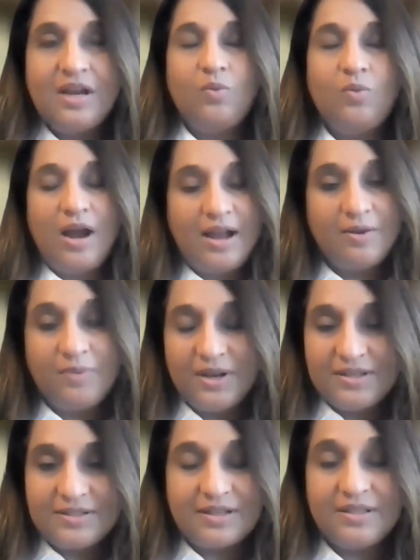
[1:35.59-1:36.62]
where I
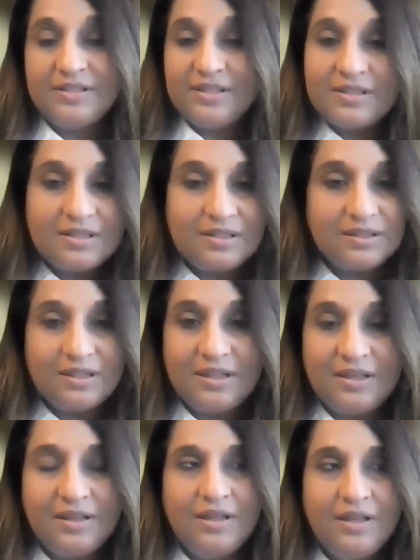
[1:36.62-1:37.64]
was
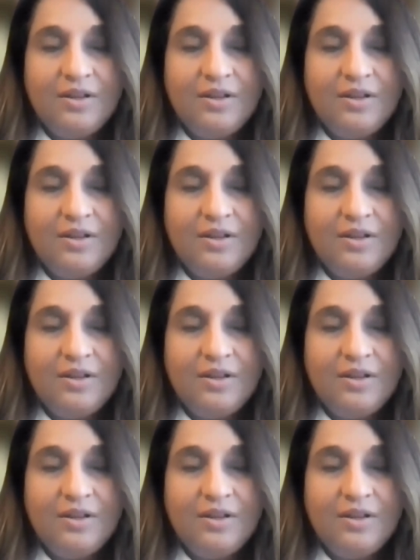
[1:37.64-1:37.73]
consistently